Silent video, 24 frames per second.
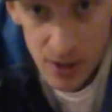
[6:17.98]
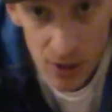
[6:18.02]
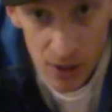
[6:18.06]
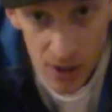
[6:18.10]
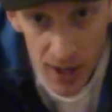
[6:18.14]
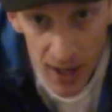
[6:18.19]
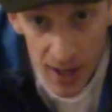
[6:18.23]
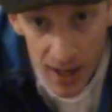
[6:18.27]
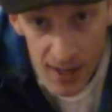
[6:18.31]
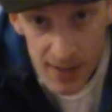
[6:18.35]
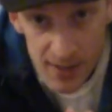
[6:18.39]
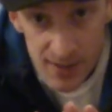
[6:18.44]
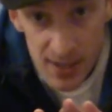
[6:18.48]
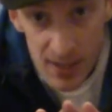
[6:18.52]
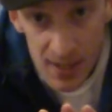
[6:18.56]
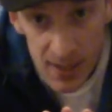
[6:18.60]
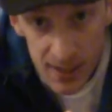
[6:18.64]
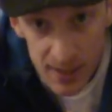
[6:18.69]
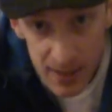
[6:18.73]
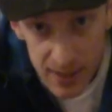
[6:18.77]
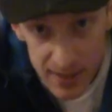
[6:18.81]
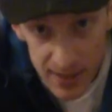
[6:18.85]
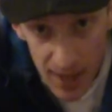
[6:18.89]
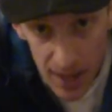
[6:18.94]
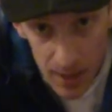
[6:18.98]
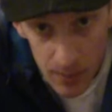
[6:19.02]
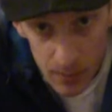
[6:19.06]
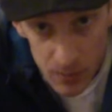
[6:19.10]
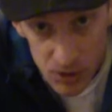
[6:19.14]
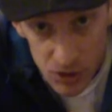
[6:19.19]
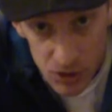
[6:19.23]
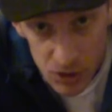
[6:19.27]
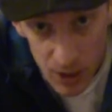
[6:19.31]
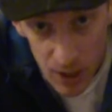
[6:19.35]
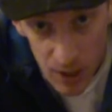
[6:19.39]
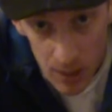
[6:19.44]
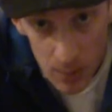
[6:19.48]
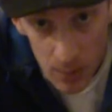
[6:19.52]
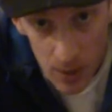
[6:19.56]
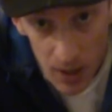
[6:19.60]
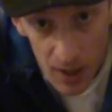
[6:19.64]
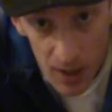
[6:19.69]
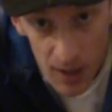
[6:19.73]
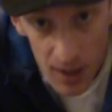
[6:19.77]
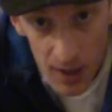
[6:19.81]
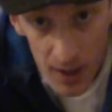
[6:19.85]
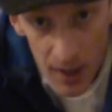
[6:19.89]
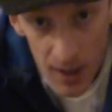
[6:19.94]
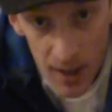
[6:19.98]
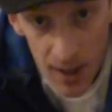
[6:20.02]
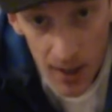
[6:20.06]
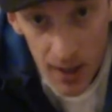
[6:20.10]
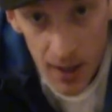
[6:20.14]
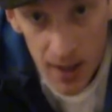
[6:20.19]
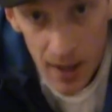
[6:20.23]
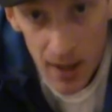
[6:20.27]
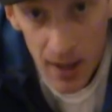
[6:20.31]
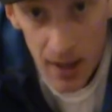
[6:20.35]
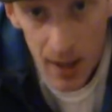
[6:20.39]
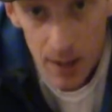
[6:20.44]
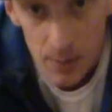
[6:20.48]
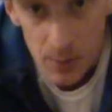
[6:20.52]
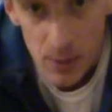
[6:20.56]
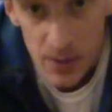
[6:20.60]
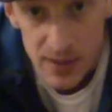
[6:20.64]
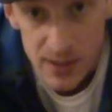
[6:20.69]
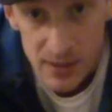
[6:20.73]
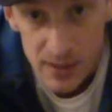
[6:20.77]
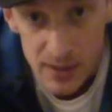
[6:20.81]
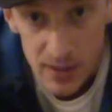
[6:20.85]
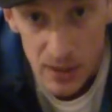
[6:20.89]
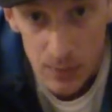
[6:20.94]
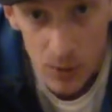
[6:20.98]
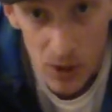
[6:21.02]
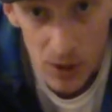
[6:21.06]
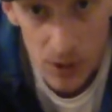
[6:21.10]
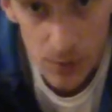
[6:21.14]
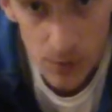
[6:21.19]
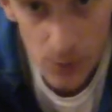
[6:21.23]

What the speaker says: your hands in a diamond shape and placing them on the